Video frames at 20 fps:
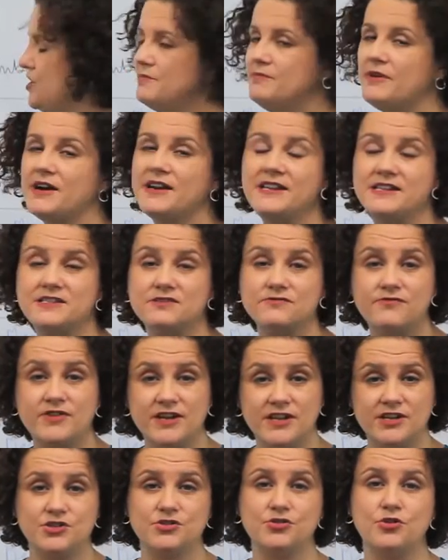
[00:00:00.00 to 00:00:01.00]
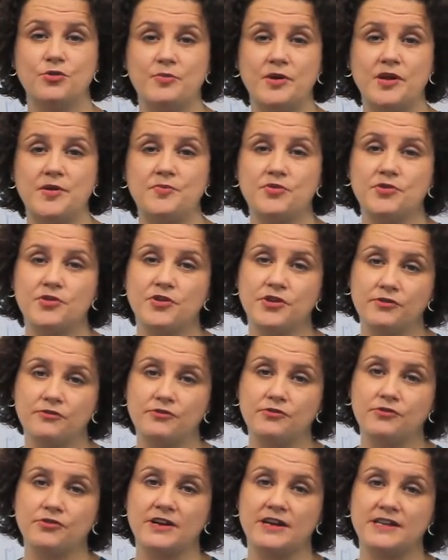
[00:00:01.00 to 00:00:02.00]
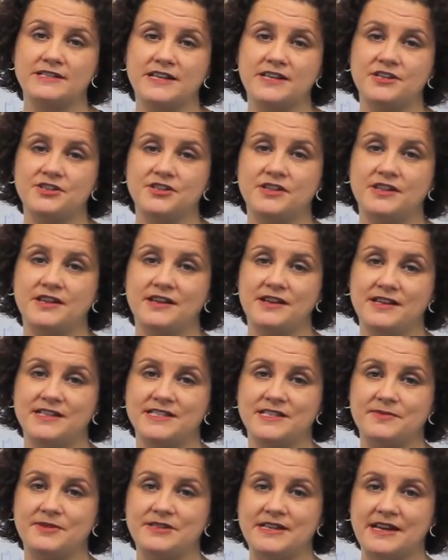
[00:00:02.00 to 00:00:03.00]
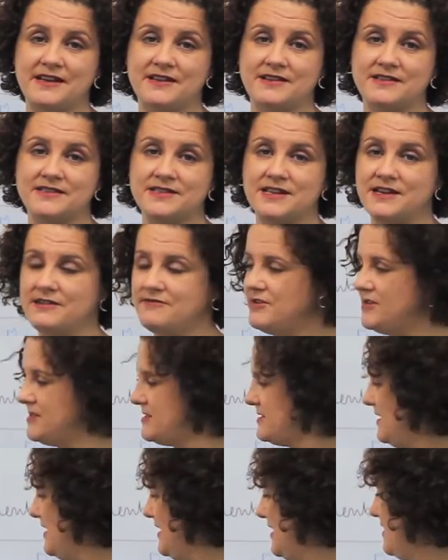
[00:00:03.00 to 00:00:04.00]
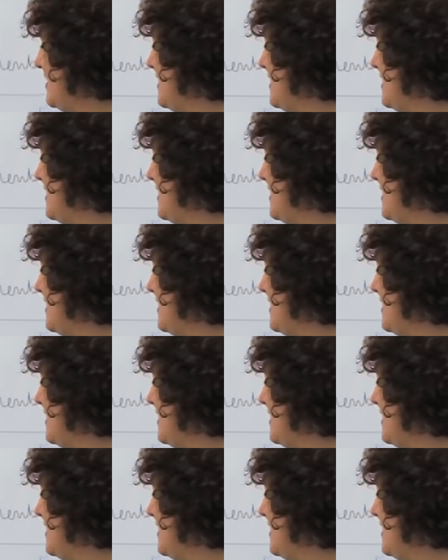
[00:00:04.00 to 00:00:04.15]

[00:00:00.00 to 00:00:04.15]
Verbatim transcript: You might need to reassure people that you're an organisation that needs to be taken seriously.